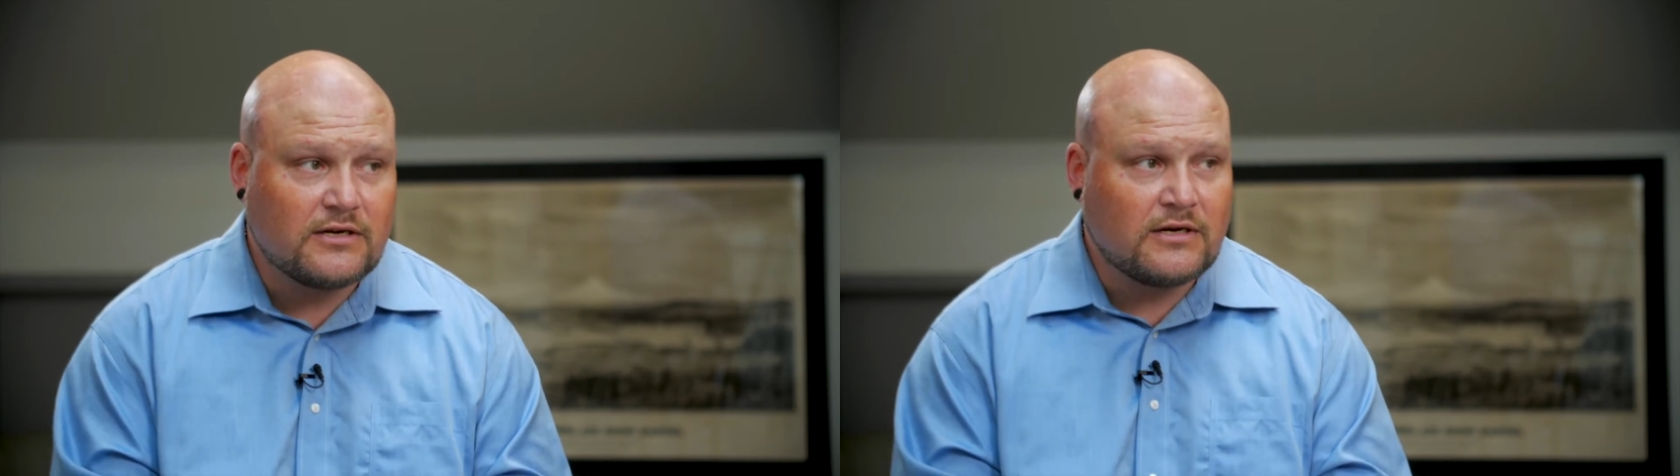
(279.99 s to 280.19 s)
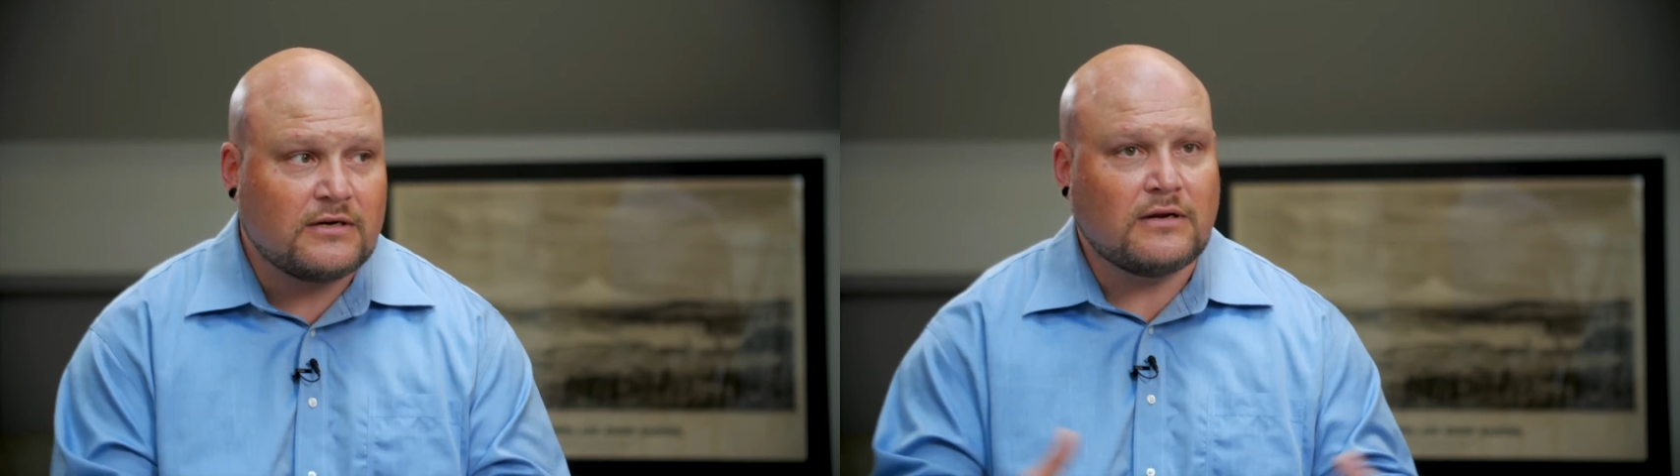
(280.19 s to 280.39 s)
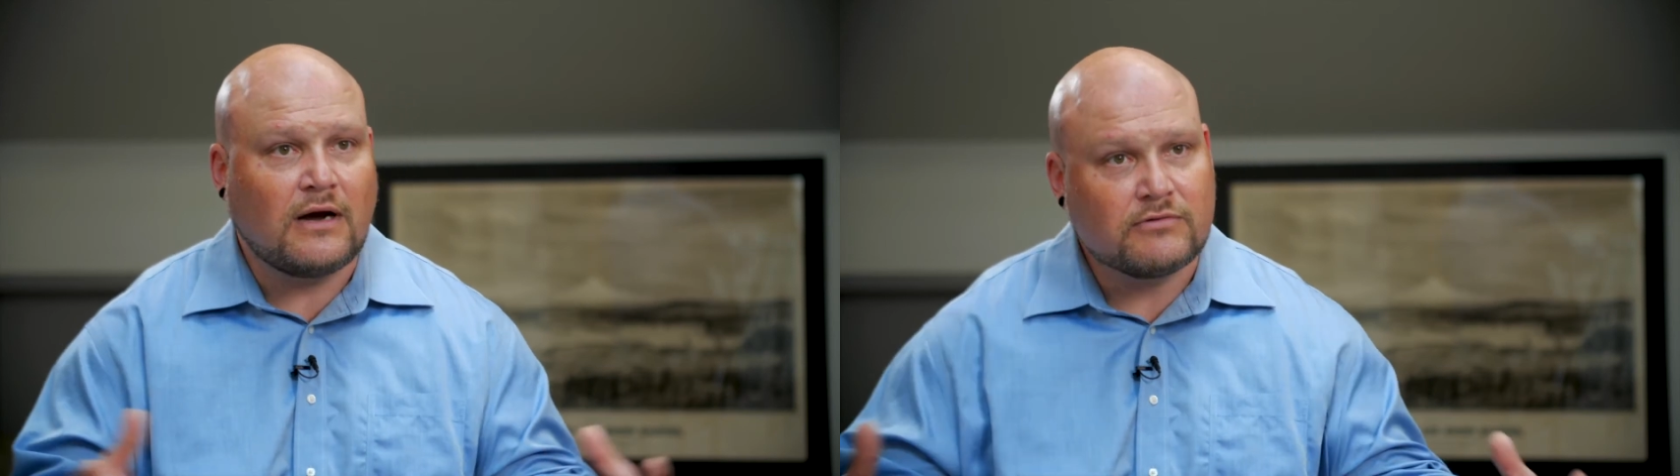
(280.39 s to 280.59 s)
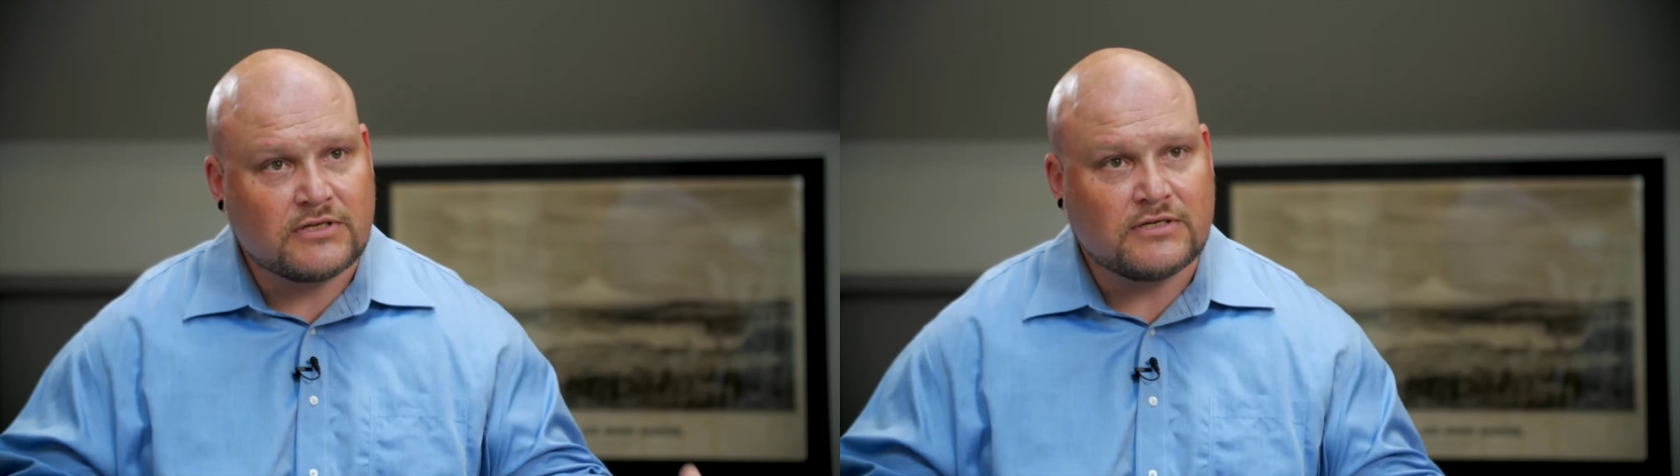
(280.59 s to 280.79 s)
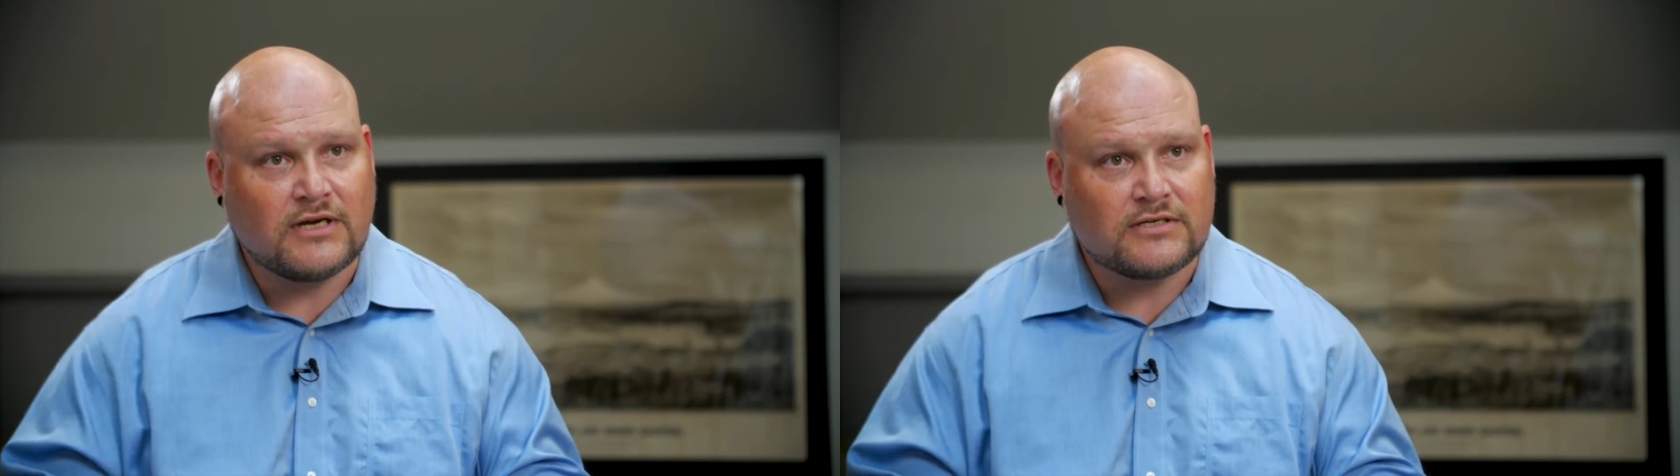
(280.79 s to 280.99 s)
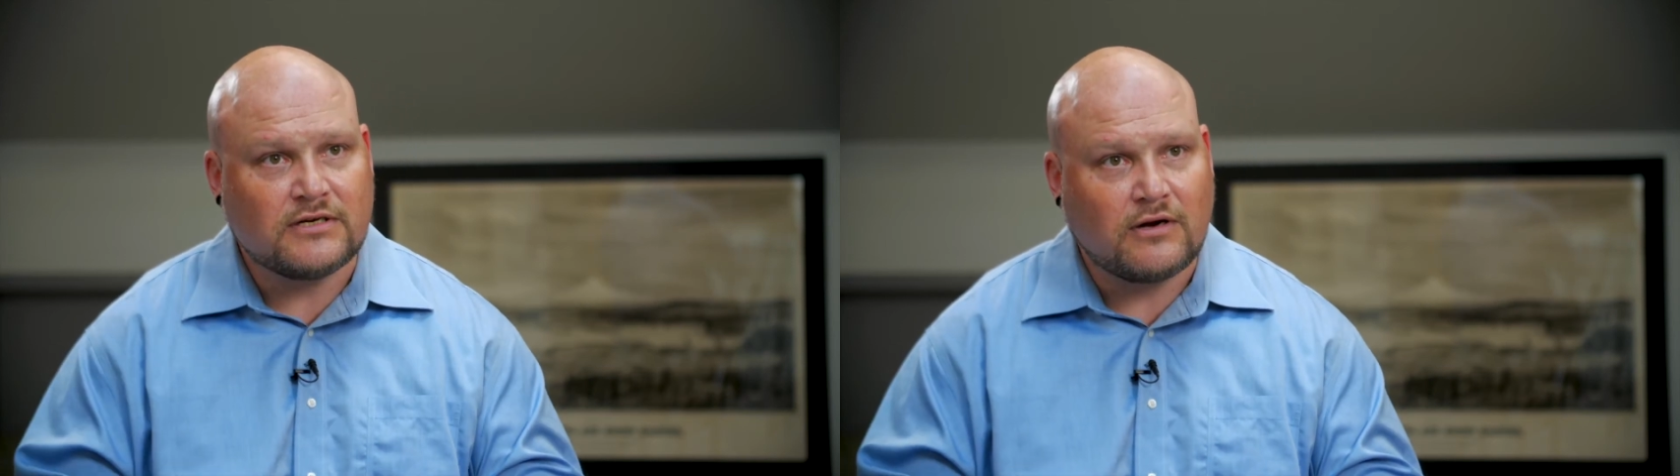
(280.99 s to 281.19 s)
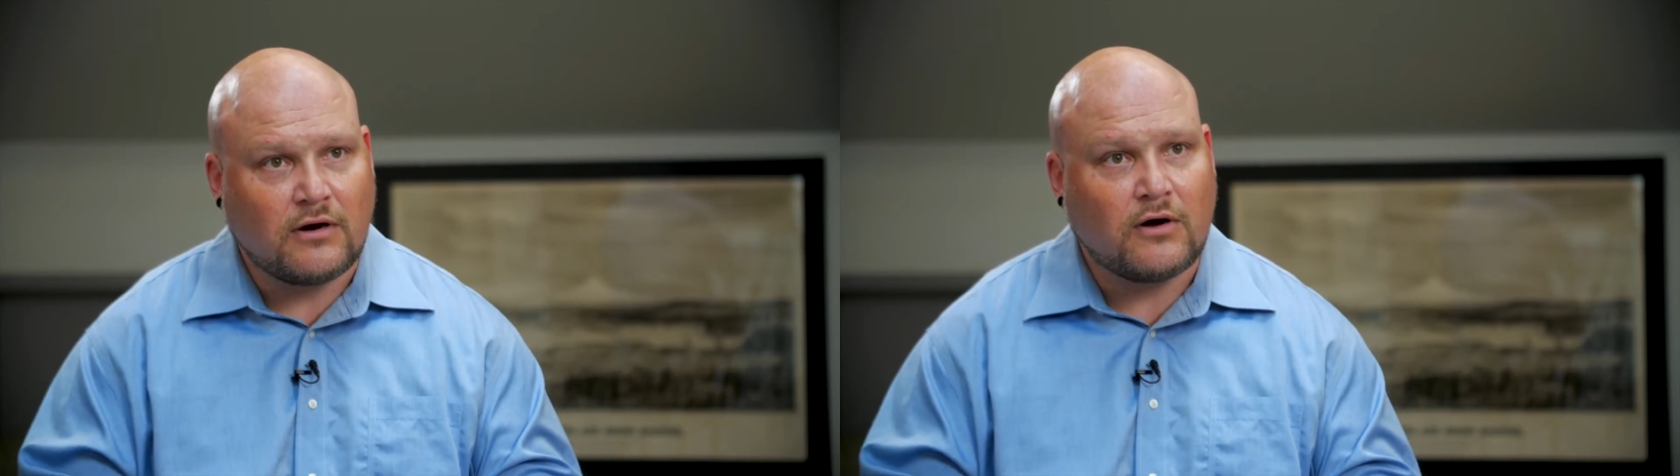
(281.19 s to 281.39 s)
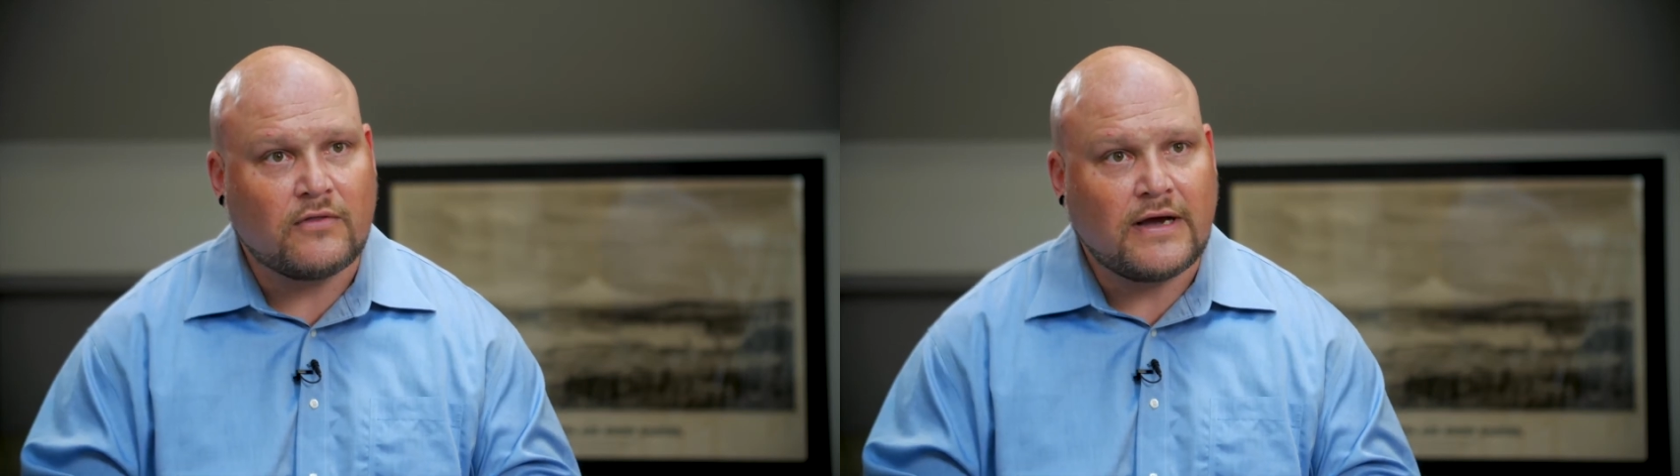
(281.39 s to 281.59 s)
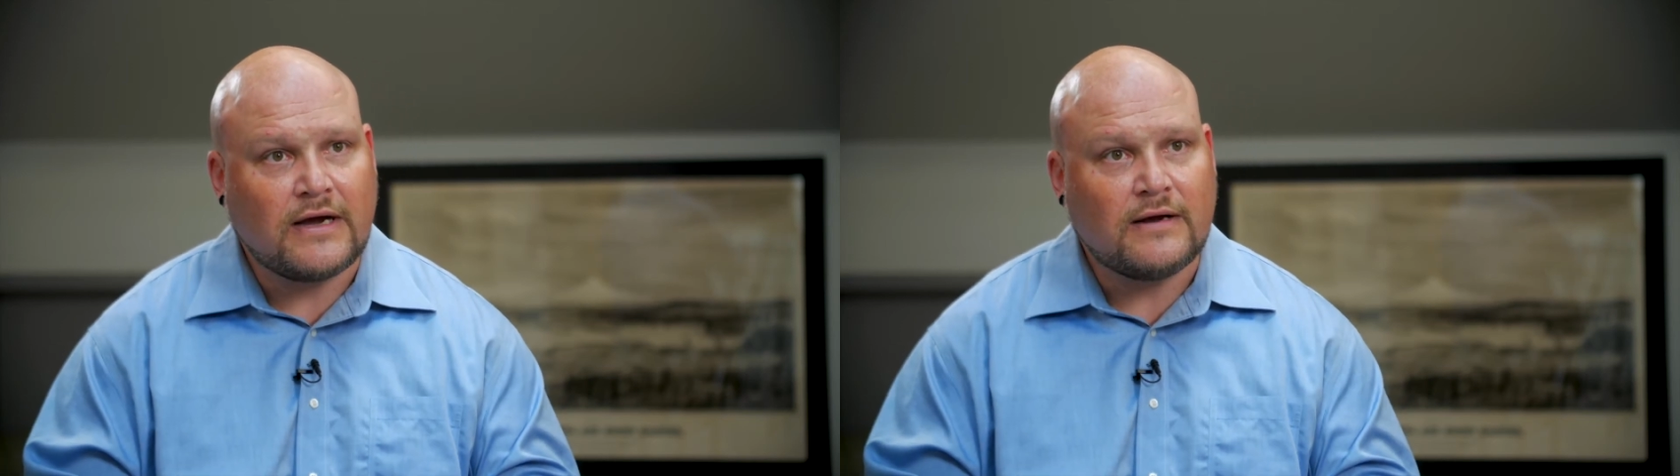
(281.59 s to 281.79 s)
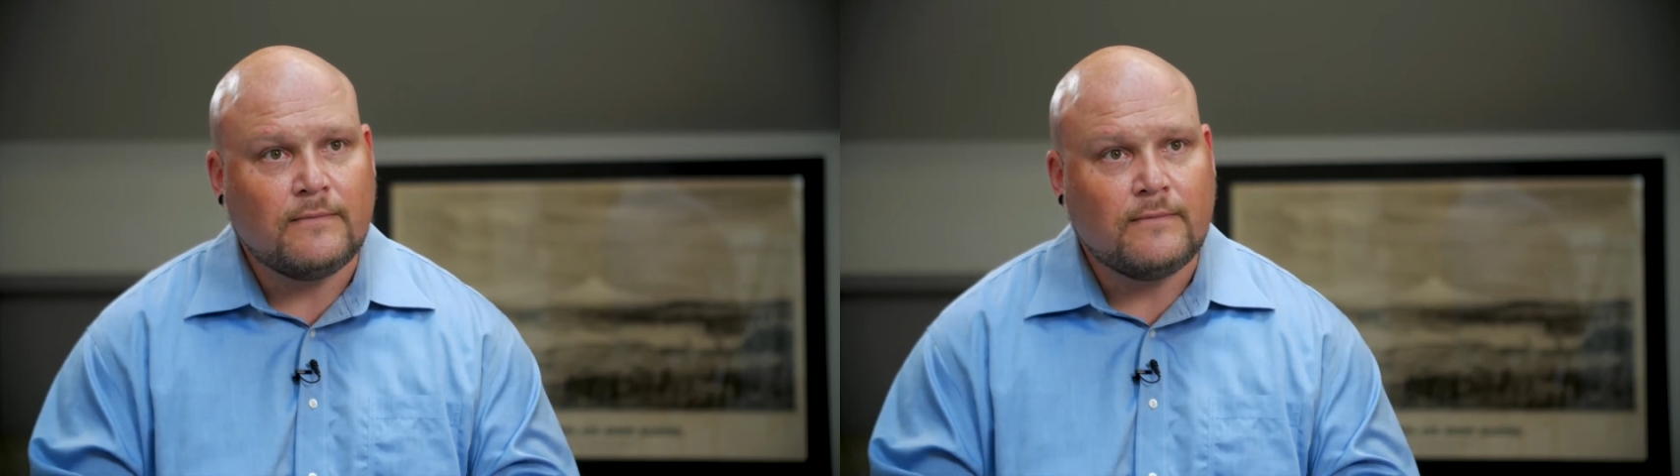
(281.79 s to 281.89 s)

and I was addicted to all that.